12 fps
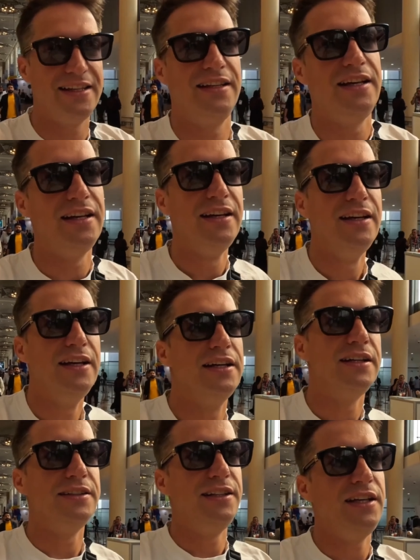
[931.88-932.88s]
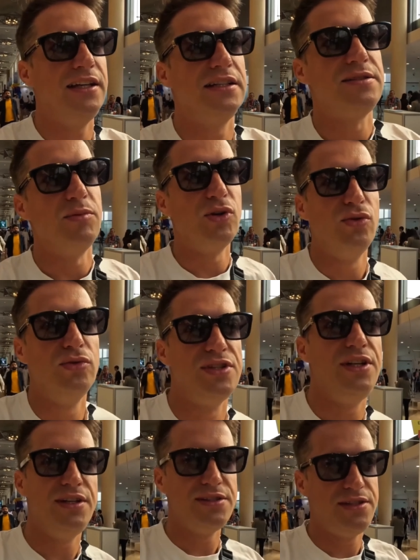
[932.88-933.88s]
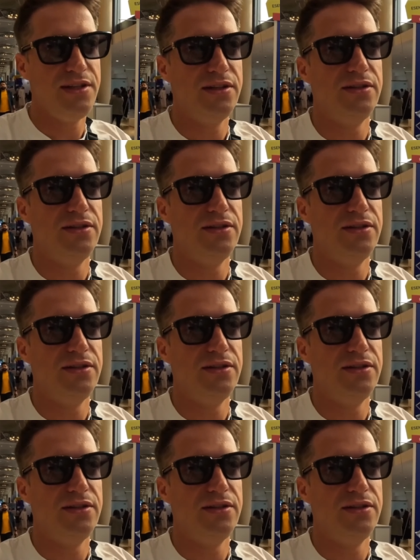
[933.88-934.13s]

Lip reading: registration desk. So I did it.